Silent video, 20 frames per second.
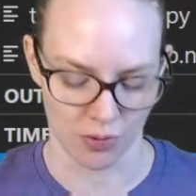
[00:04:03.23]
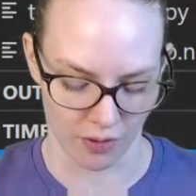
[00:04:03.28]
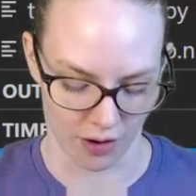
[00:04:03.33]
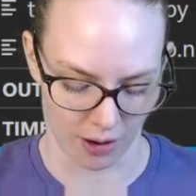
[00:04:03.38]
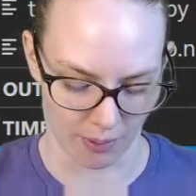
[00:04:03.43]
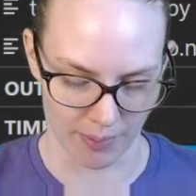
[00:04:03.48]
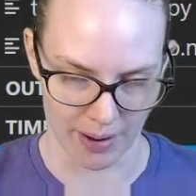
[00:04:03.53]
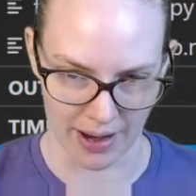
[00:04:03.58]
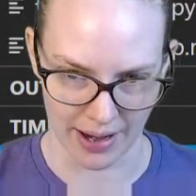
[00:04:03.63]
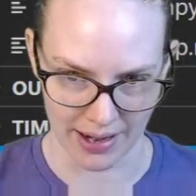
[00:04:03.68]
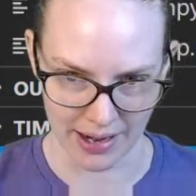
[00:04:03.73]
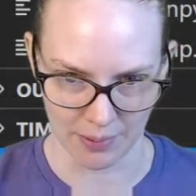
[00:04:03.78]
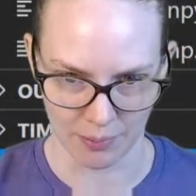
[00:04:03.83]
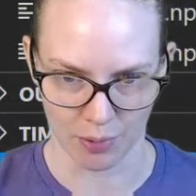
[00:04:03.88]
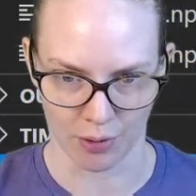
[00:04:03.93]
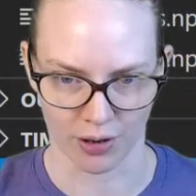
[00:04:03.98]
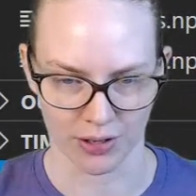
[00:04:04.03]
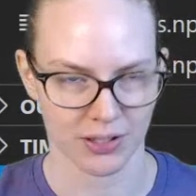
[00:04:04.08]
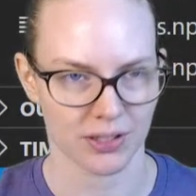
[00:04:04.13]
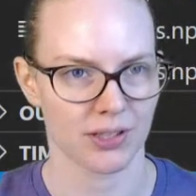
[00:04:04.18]
all my
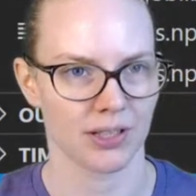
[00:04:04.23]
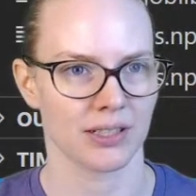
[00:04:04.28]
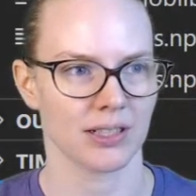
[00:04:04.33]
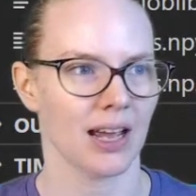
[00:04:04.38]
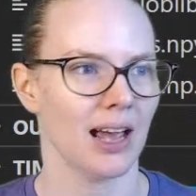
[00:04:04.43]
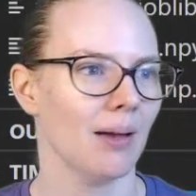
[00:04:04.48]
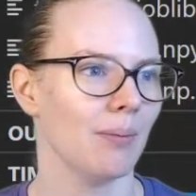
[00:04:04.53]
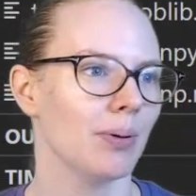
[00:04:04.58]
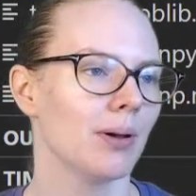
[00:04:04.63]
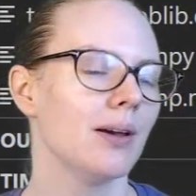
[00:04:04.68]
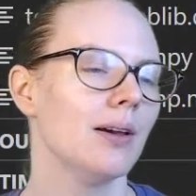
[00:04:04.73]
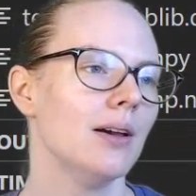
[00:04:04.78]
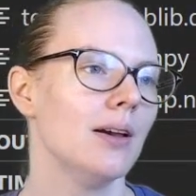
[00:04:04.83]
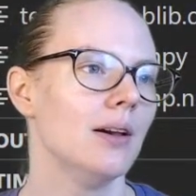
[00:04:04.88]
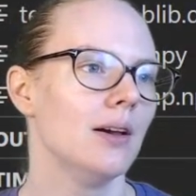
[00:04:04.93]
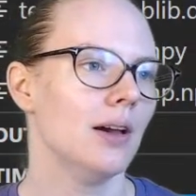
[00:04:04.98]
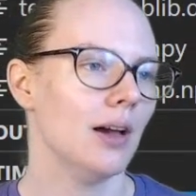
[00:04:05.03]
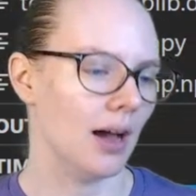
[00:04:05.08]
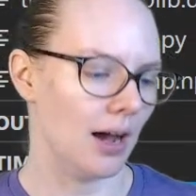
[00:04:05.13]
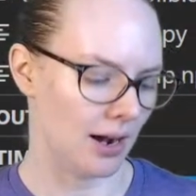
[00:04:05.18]
imports to the top.
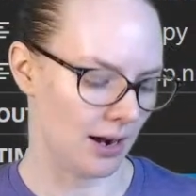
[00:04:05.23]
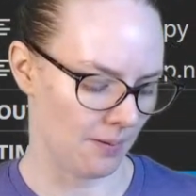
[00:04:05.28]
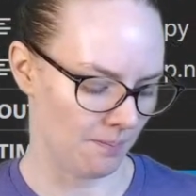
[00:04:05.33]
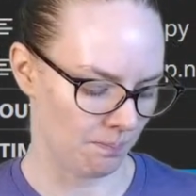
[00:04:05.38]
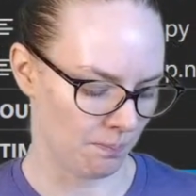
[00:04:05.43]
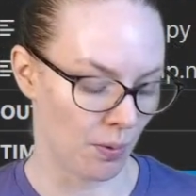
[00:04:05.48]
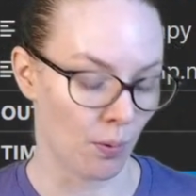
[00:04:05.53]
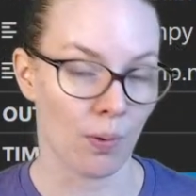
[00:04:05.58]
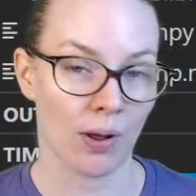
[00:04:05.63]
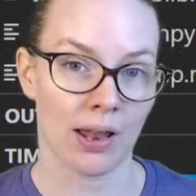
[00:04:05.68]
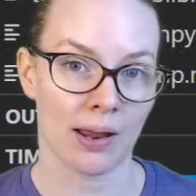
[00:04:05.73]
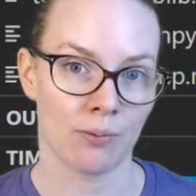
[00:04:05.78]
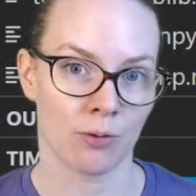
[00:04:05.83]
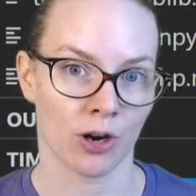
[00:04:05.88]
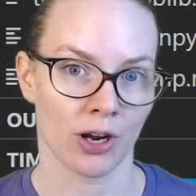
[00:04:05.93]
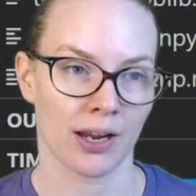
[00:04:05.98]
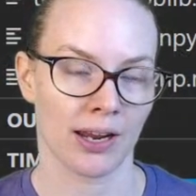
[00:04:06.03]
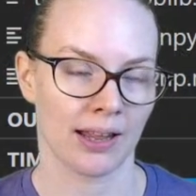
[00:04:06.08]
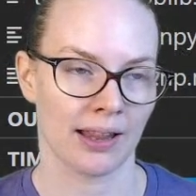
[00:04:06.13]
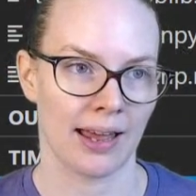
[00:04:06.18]
But while I'm
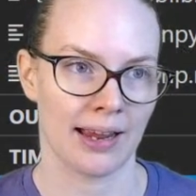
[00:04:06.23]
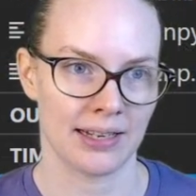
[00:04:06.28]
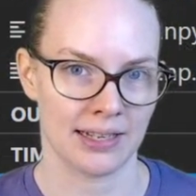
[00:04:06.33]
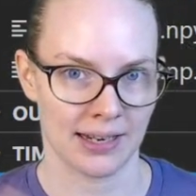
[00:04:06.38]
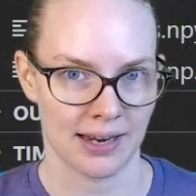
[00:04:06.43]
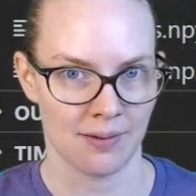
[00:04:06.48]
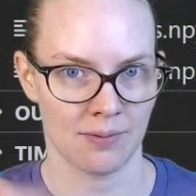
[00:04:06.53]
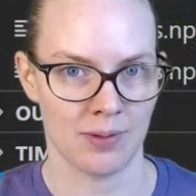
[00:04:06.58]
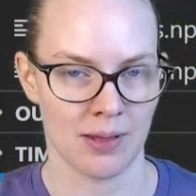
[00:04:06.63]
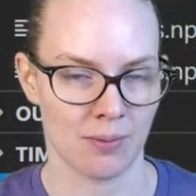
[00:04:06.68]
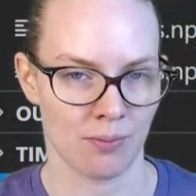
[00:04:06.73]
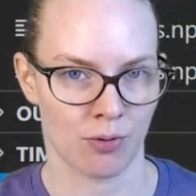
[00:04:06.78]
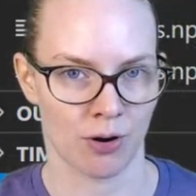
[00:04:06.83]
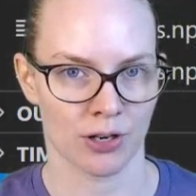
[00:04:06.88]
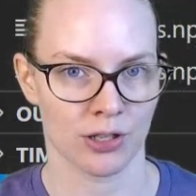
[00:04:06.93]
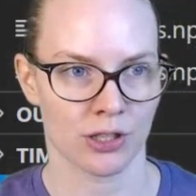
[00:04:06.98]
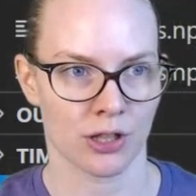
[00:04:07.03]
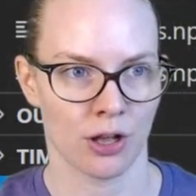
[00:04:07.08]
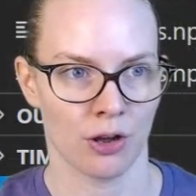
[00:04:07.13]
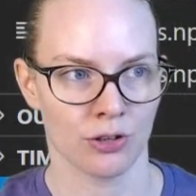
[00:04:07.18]
working, I like to keep the imports
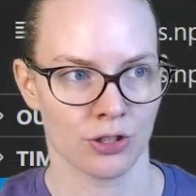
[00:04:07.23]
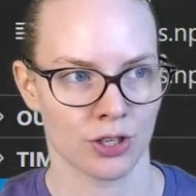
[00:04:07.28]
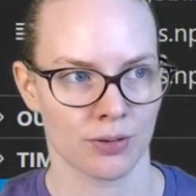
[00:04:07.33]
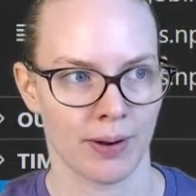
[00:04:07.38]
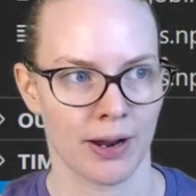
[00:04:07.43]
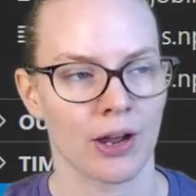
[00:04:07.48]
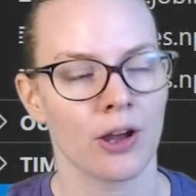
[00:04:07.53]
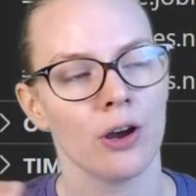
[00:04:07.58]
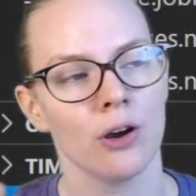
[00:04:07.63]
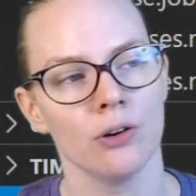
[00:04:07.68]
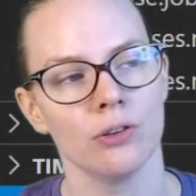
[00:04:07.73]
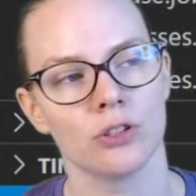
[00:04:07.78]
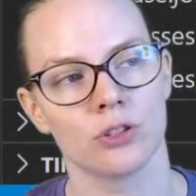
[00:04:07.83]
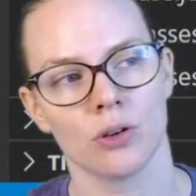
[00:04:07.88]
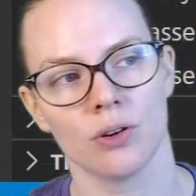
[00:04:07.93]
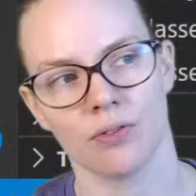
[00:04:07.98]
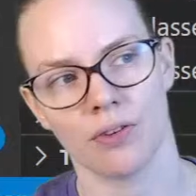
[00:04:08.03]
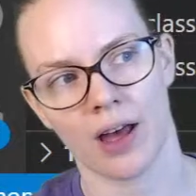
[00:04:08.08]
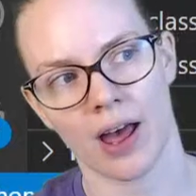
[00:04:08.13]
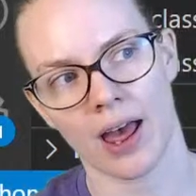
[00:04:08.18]
close to my code. So
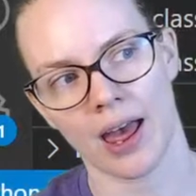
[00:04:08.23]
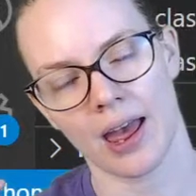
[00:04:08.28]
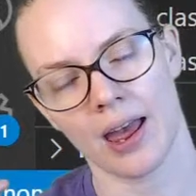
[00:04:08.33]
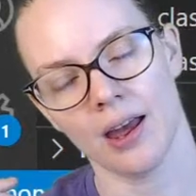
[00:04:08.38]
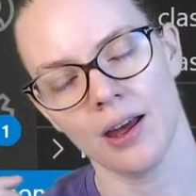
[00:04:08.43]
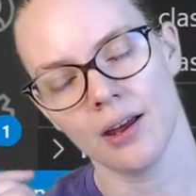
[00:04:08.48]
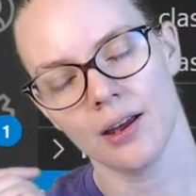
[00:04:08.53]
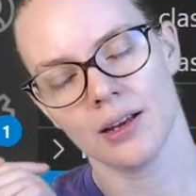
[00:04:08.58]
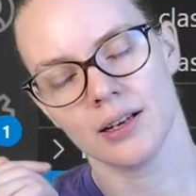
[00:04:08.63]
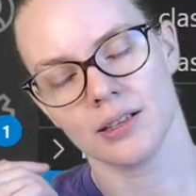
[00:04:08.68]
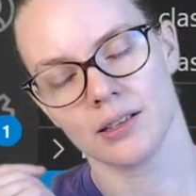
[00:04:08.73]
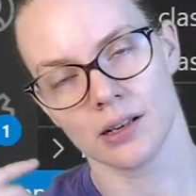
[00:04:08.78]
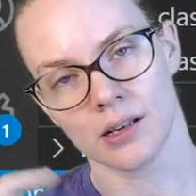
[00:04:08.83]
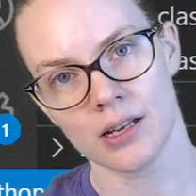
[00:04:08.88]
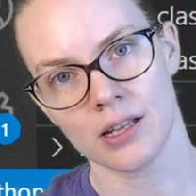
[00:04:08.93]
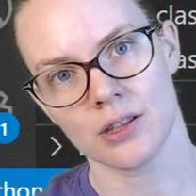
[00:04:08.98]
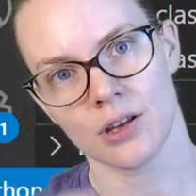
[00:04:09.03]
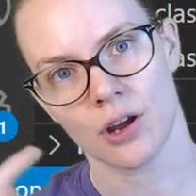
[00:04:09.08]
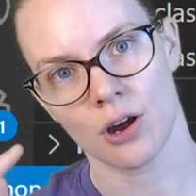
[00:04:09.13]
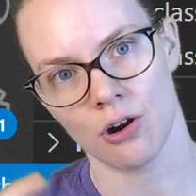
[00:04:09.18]
if I delete
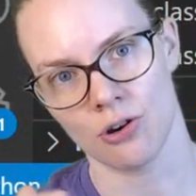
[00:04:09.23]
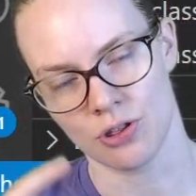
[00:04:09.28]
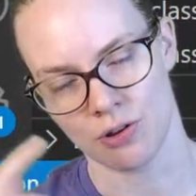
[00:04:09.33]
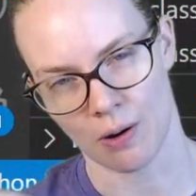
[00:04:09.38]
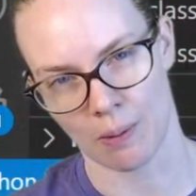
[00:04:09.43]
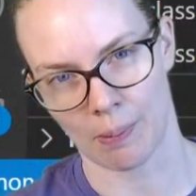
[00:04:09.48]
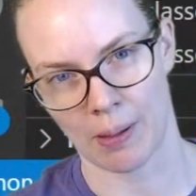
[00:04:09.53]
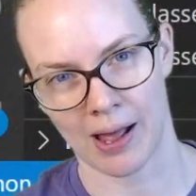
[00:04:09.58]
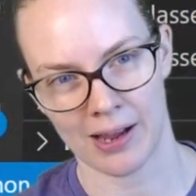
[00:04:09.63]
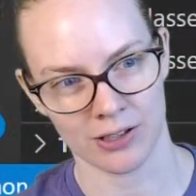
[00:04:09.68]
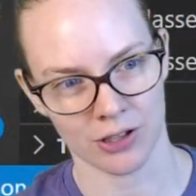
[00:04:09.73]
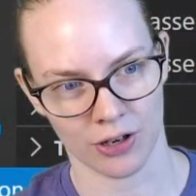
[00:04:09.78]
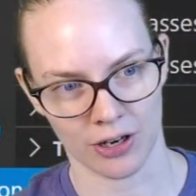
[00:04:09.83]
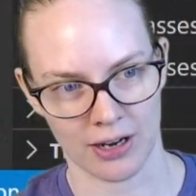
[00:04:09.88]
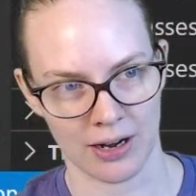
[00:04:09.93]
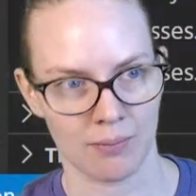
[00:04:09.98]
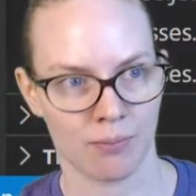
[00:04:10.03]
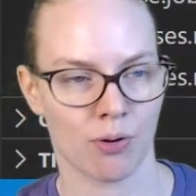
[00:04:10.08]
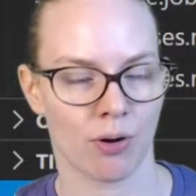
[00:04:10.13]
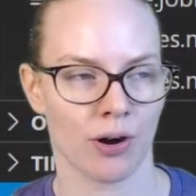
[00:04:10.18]
the code that replies on an
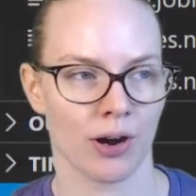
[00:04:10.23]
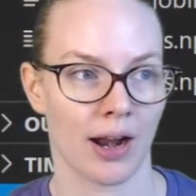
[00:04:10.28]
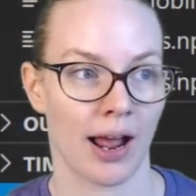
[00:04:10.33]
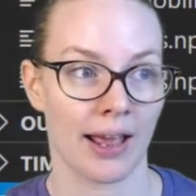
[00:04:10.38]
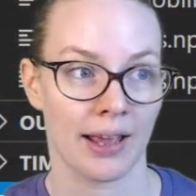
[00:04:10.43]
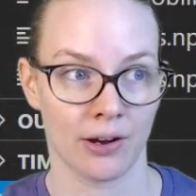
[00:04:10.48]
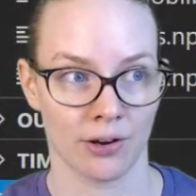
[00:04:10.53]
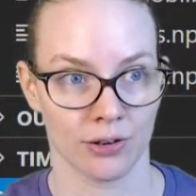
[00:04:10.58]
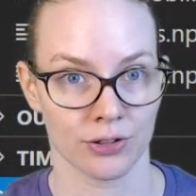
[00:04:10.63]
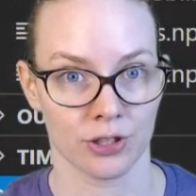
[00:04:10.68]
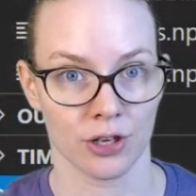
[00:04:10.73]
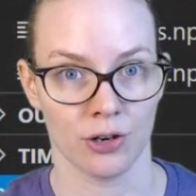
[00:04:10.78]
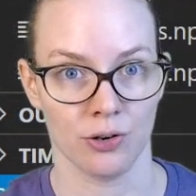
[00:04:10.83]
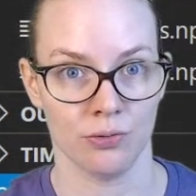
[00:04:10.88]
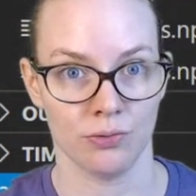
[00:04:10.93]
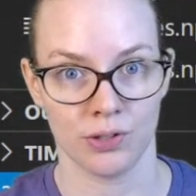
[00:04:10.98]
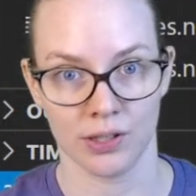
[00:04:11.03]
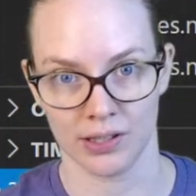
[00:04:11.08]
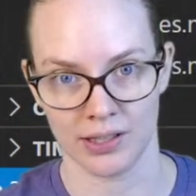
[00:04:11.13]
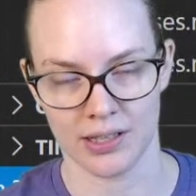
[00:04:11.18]
import, I can also
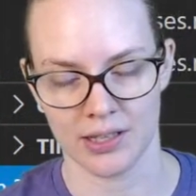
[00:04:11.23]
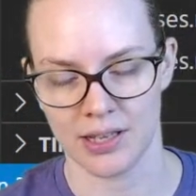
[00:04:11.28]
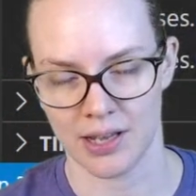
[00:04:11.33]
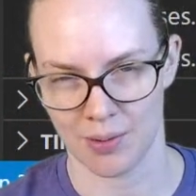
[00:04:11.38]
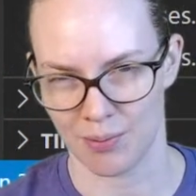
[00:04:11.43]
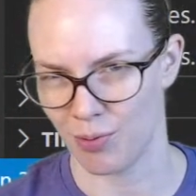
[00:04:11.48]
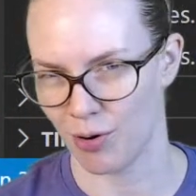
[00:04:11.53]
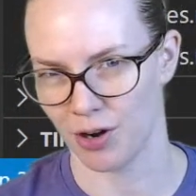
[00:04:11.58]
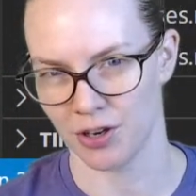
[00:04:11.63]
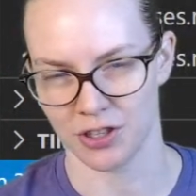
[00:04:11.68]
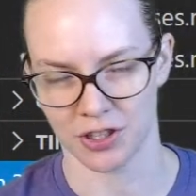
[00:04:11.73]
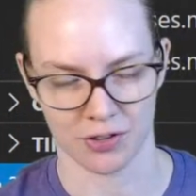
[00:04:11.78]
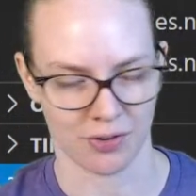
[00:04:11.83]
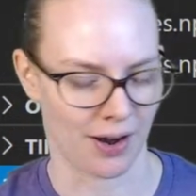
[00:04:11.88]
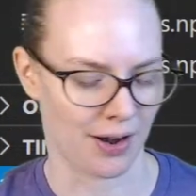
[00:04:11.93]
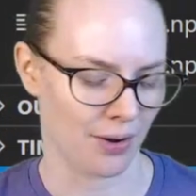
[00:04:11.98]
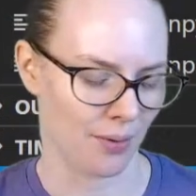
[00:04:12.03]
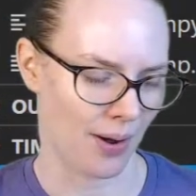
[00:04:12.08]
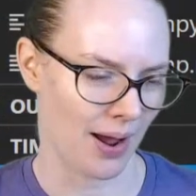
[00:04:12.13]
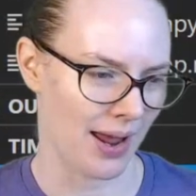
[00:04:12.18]
delete the import just right
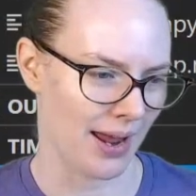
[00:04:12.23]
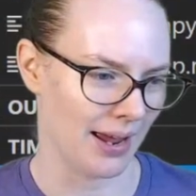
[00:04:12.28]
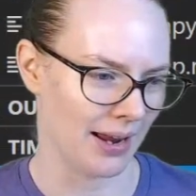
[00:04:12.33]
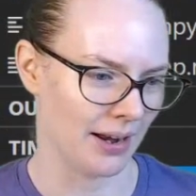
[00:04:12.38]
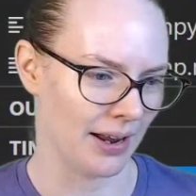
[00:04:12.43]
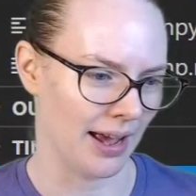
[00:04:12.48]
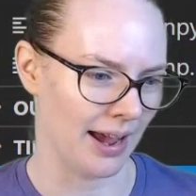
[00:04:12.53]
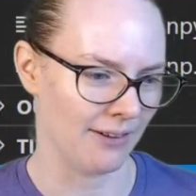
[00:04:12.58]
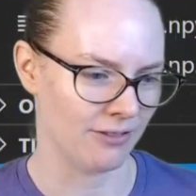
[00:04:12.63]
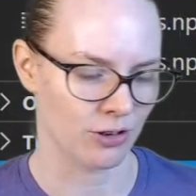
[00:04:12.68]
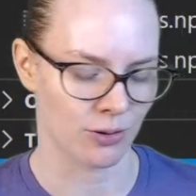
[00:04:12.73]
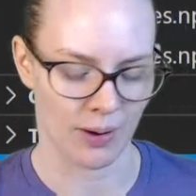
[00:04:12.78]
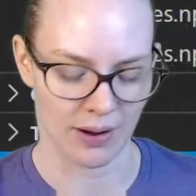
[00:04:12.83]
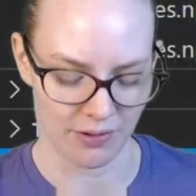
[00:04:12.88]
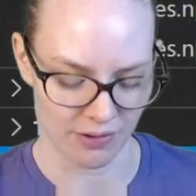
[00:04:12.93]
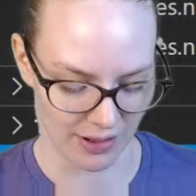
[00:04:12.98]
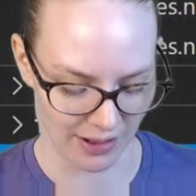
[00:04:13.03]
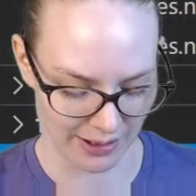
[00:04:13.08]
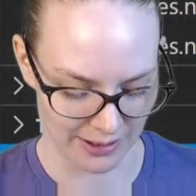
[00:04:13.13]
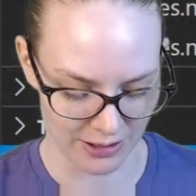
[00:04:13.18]
away and not have to wait for
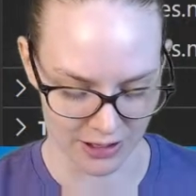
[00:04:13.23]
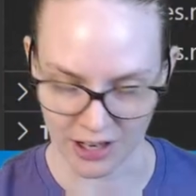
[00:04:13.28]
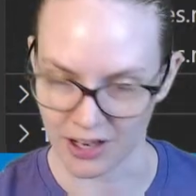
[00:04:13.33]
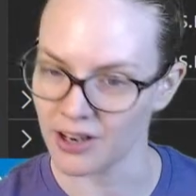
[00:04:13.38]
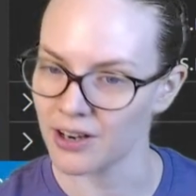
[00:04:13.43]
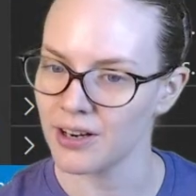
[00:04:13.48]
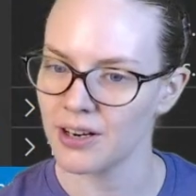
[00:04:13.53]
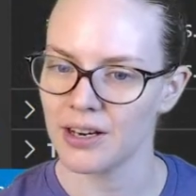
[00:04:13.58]
the linter.